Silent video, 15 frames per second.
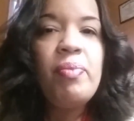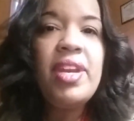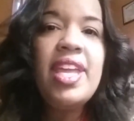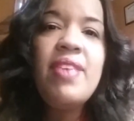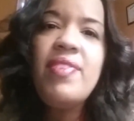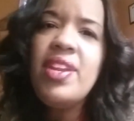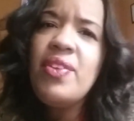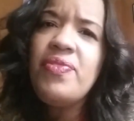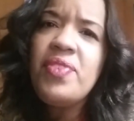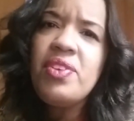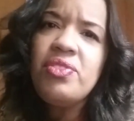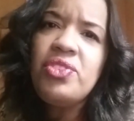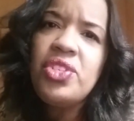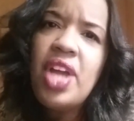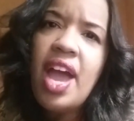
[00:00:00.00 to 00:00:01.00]
But even if
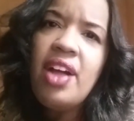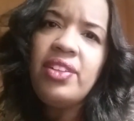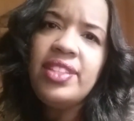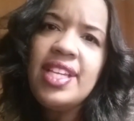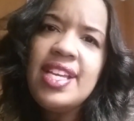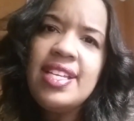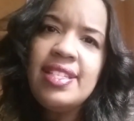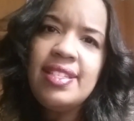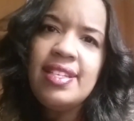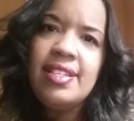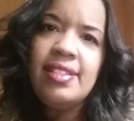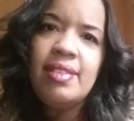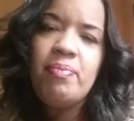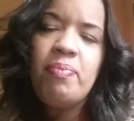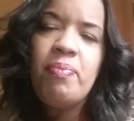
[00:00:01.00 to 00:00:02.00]
your child
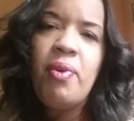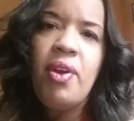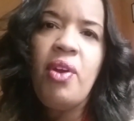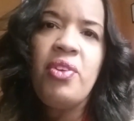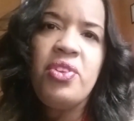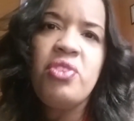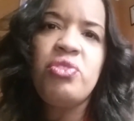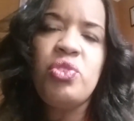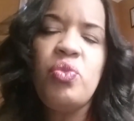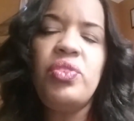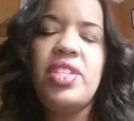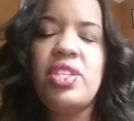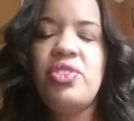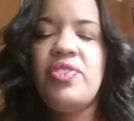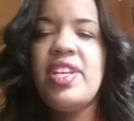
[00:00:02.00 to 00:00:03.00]
isn't, or your
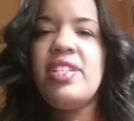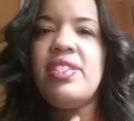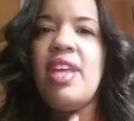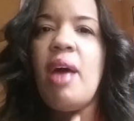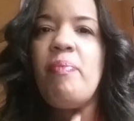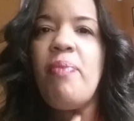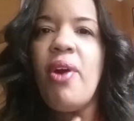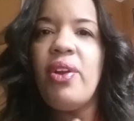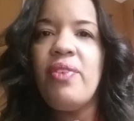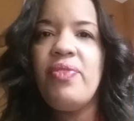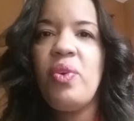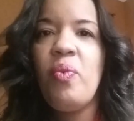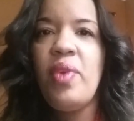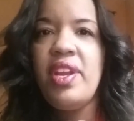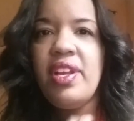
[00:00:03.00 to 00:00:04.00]
school district is not part
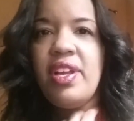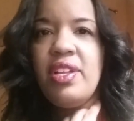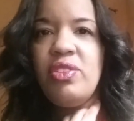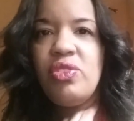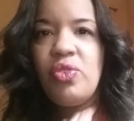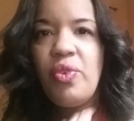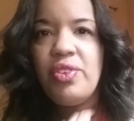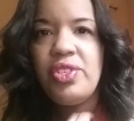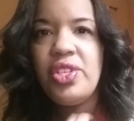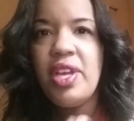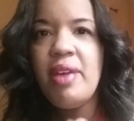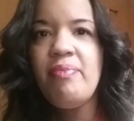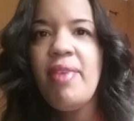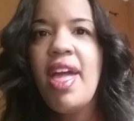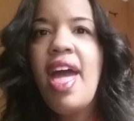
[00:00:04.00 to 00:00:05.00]
of the WIDA
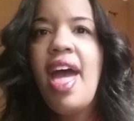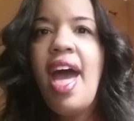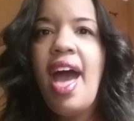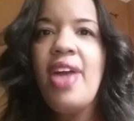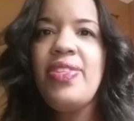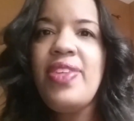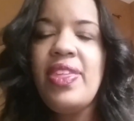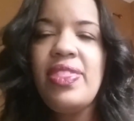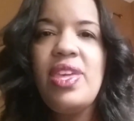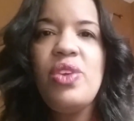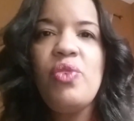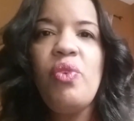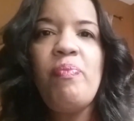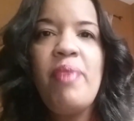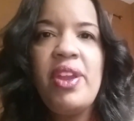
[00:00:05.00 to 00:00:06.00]
consortium, I think that
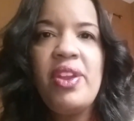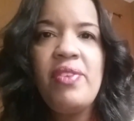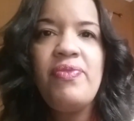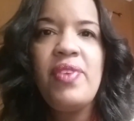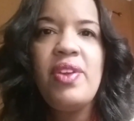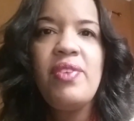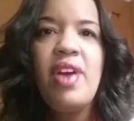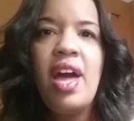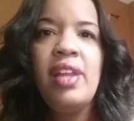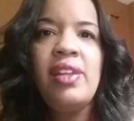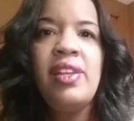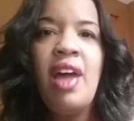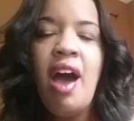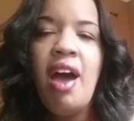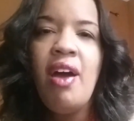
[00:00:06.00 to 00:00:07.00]
you will benefit
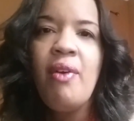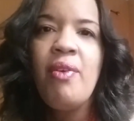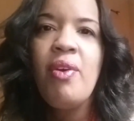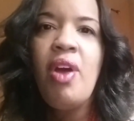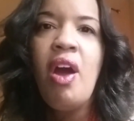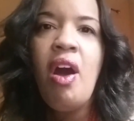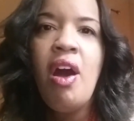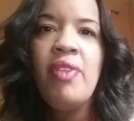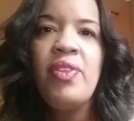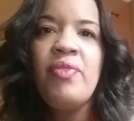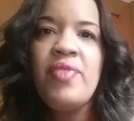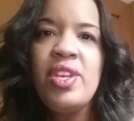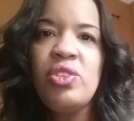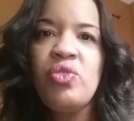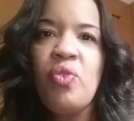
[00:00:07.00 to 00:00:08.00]
a lot on
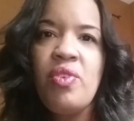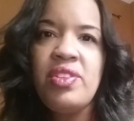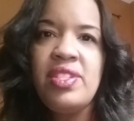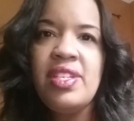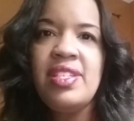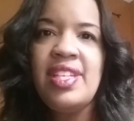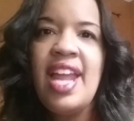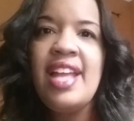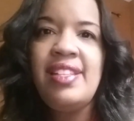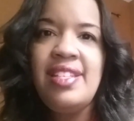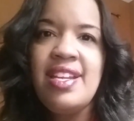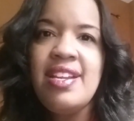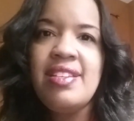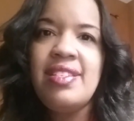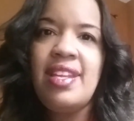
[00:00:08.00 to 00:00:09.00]
the resources and
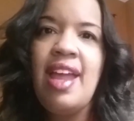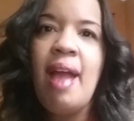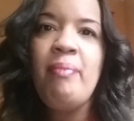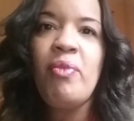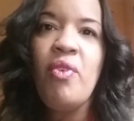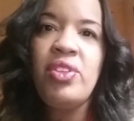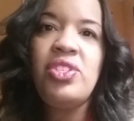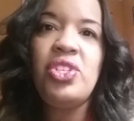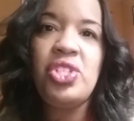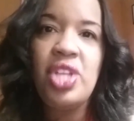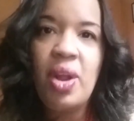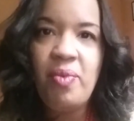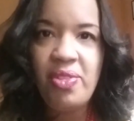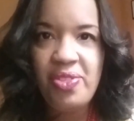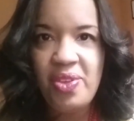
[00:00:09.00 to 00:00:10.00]
ideas that I'm going to
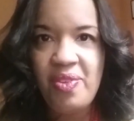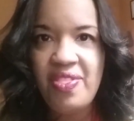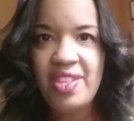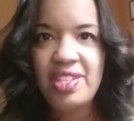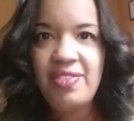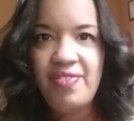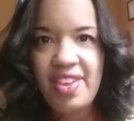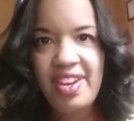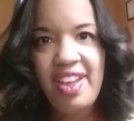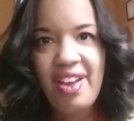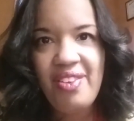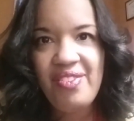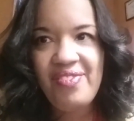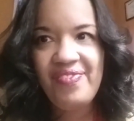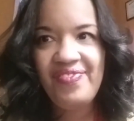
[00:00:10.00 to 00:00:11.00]
share with you in this
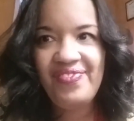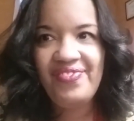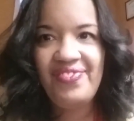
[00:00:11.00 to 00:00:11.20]
video.